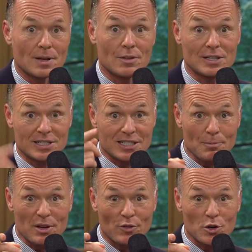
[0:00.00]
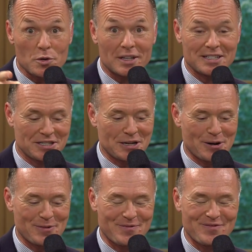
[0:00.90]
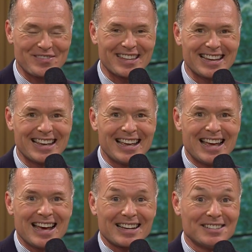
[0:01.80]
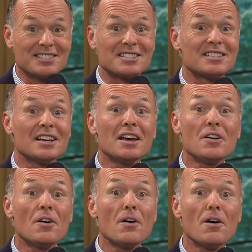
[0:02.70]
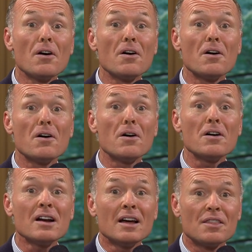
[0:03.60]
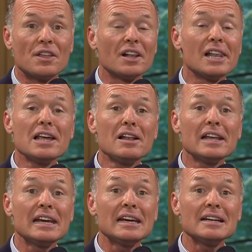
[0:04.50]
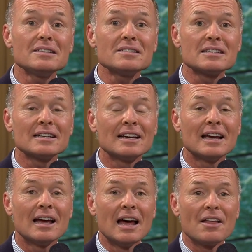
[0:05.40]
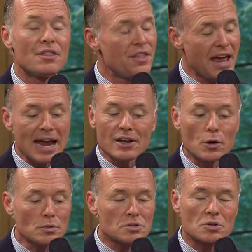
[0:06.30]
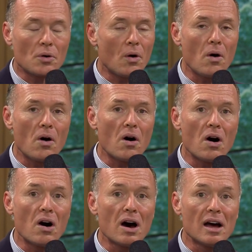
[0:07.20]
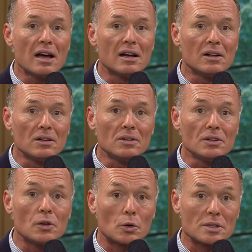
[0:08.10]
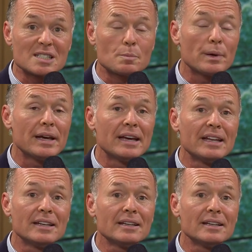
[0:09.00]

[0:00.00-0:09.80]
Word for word: this is something for you to consider. Consider the lilies; they don't toil nor spin.